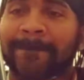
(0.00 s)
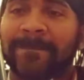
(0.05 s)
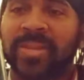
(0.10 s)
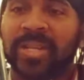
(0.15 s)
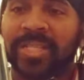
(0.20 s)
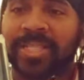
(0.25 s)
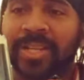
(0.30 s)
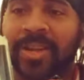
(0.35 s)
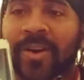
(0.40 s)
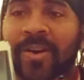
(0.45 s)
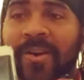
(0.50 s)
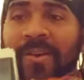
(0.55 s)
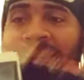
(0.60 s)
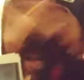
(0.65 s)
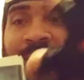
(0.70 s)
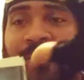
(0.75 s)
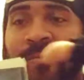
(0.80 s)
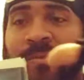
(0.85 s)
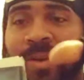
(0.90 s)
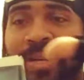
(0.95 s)
So
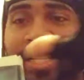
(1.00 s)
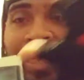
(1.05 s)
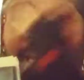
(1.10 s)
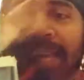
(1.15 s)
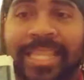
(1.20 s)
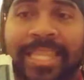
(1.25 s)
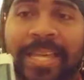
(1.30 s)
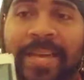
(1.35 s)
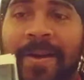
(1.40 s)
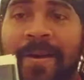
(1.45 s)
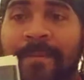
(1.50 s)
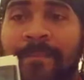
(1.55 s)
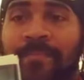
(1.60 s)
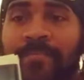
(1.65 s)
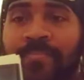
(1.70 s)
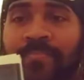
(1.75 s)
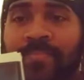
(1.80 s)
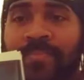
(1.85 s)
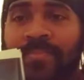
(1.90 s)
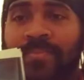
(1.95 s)
he wanted to get them,
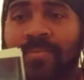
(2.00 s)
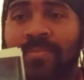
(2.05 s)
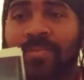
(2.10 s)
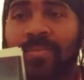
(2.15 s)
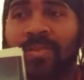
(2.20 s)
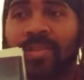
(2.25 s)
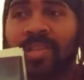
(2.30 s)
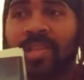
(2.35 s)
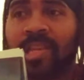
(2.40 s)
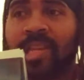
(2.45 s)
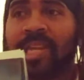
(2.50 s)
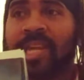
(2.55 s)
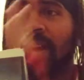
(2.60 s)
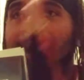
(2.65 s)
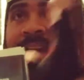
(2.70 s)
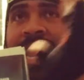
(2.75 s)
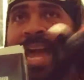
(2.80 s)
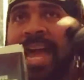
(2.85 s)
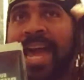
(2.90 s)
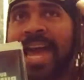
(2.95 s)

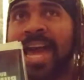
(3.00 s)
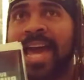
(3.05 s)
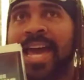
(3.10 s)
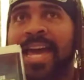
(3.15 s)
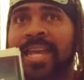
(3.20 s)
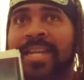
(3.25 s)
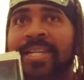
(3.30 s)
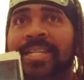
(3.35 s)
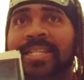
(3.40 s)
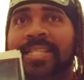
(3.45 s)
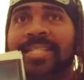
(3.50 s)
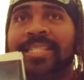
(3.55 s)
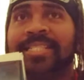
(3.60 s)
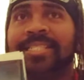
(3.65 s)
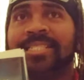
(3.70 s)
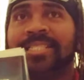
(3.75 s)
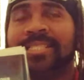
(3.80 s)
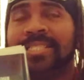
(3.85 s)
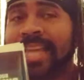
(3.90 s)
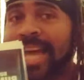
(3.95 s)
and
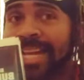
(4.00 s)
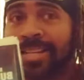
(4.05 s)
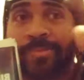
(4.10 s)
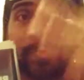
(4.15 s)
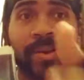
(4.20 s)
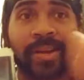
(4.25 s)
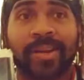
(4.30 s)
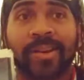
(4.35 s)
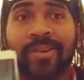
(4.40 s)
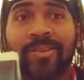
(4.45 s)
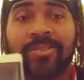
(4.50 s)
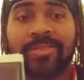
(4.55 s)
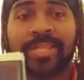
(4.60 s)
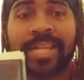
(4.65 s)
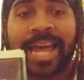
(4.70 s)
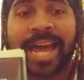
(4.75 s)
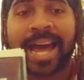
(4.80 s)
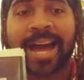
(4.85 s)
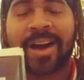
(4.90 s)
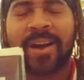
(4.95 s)
that's where it goes
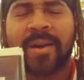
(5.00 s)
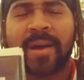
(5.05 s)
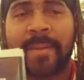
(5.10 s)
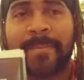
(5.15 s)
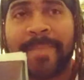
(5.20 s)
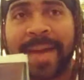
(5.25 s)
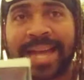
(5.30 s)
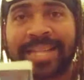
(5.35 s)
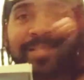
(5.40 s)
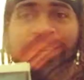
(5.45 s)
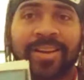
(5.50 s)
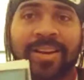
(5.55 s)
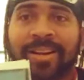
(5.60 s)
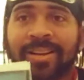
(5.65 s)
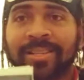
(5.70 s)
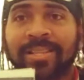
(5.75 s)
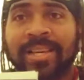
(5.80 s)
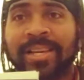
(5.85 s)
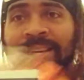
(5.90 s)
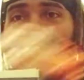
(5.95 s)
down. It backs to
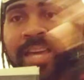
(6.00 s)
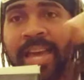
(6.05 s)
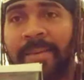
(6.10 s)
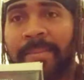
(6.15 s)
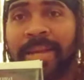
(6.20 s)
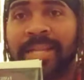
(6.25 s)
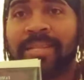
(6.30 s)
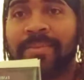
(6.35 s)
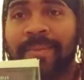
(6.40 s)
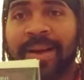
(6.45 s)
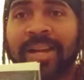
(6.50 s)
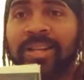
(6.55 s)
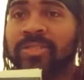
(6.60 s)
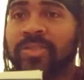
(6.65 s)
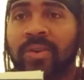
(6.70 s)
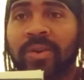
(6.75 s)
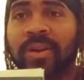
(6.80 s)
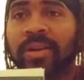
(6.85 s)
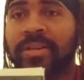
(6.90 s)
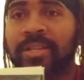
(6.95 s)
Earth, and basically Michael
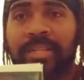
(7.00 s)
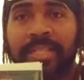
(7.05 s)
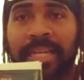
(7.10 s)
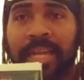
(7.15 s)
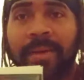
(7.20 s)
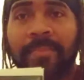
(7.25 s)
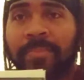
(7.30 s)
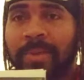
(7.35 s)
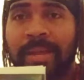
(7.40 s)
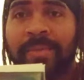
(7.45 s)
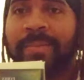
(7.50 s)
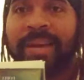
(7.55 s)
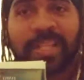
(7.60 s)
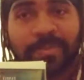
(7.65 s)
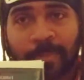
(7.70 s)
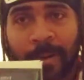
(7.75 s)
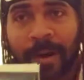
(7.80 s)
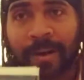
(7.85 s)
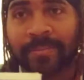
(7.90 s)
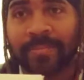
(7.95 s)
Jordan, you see him playing
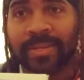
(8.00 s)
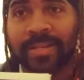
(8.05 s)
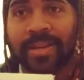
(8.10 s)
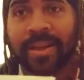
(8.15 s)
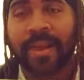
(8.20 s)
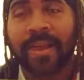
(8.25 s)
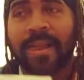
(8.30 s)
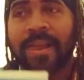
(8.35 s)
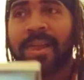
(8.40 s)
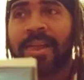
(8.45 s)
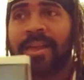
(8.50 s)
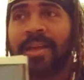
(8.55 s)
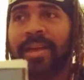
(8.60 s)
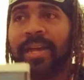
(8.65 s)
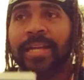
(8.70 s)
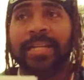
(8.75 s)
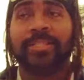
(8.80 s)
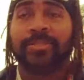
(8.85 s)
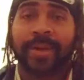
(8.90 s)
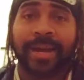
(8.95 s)
baseball.
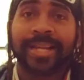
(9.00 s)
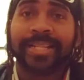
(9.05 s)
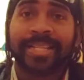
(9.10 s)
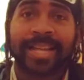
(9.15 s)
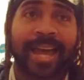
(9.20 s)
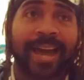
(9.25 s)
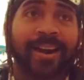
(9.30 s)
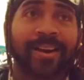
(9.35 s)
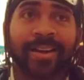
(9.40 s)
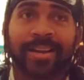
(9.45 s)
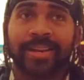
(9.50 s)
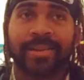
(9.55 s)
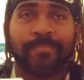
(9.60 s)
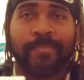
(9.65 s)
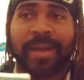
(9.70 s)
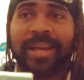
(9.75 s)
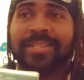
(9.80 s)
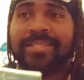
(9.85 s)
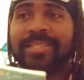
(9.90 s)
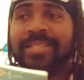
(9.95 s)
He strikes out, and then
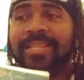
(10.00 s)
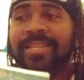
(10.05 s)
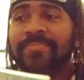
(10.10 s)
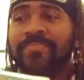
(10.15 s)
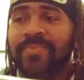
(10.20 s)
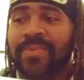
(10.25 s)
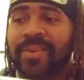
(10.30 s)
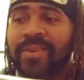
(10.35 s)
basically,